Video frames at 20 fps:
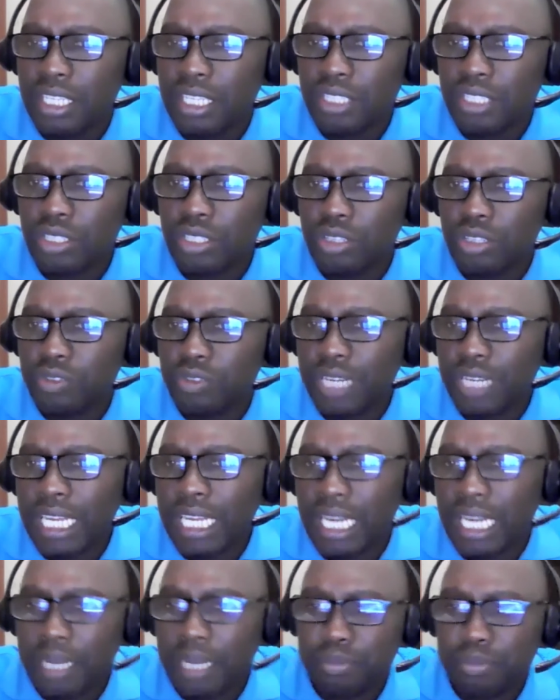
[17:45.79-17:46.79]
sort of
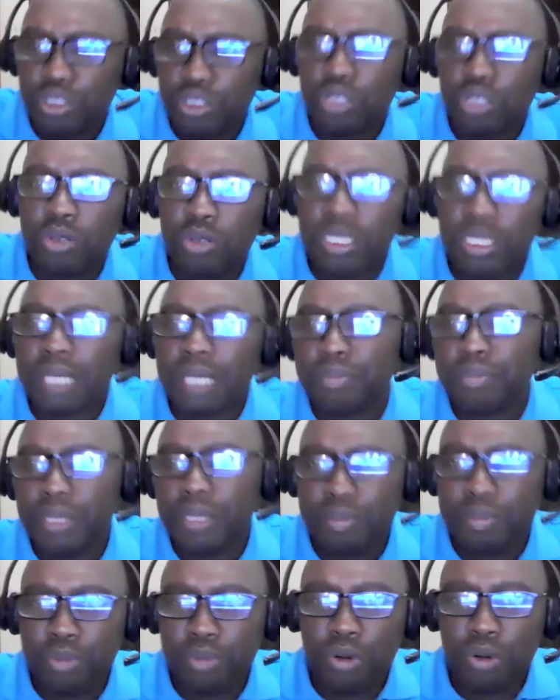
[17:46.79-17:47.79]
end up showing
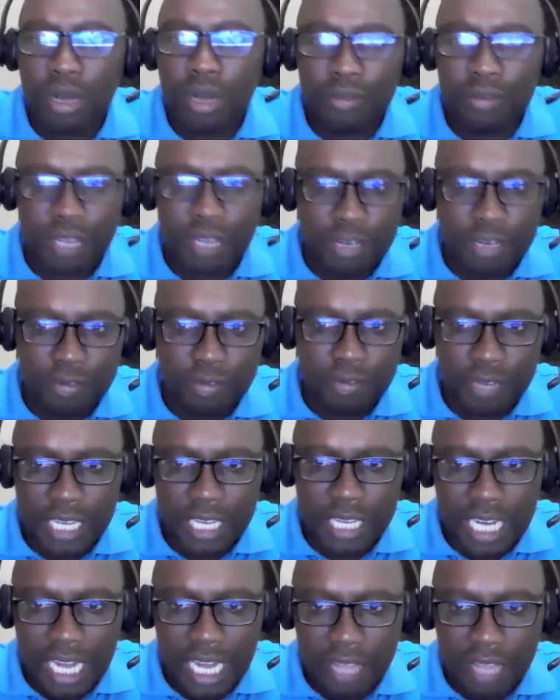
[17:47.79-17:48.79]
people a very
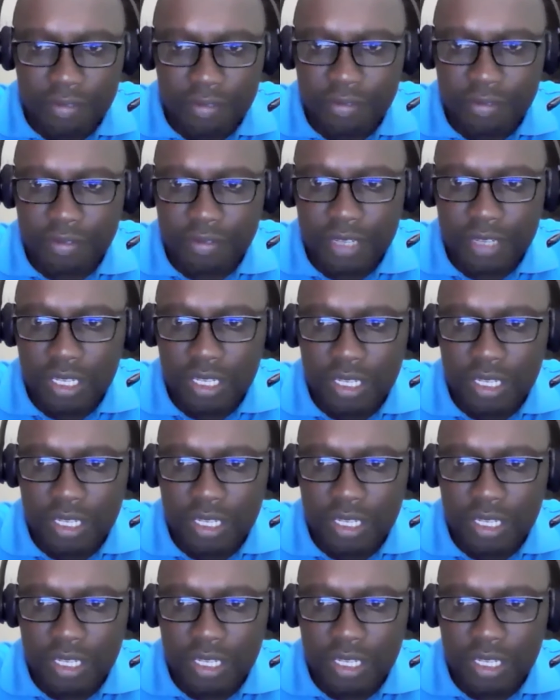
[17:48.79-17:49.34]
fake life,